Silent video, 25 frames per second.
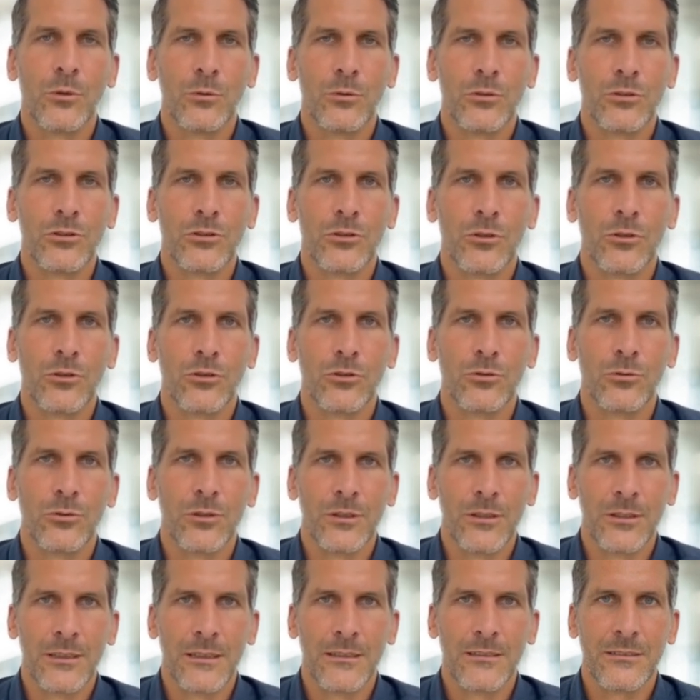or
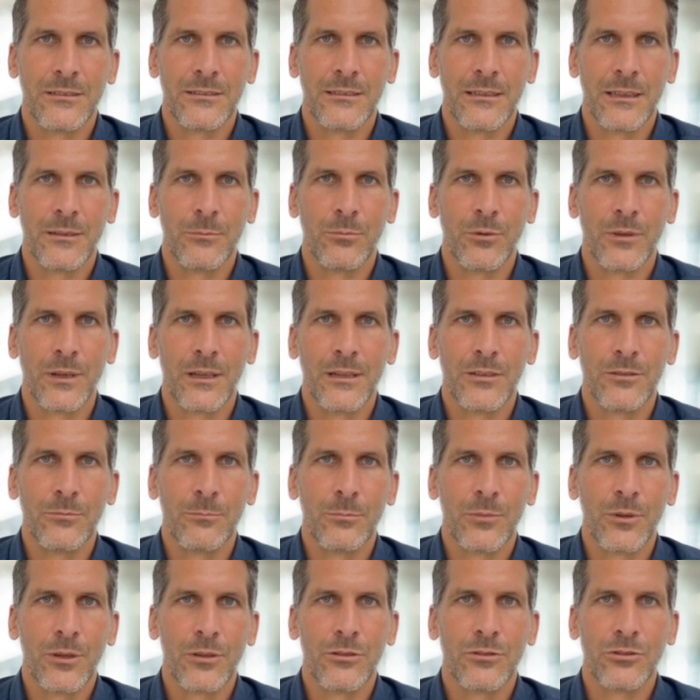surgery can stabilize
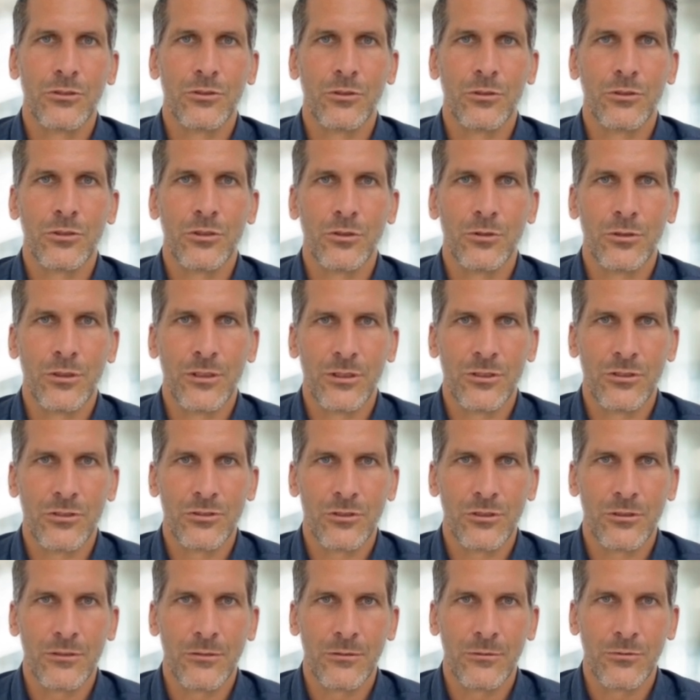blood
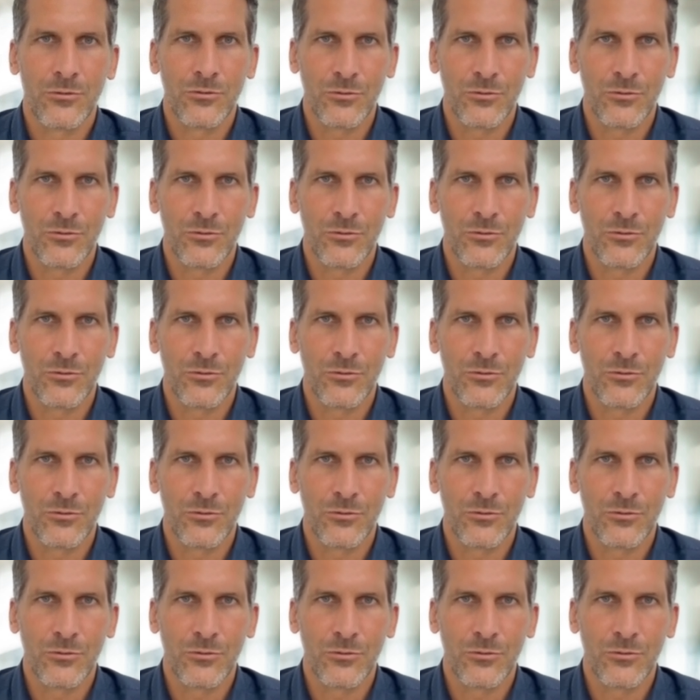circulation.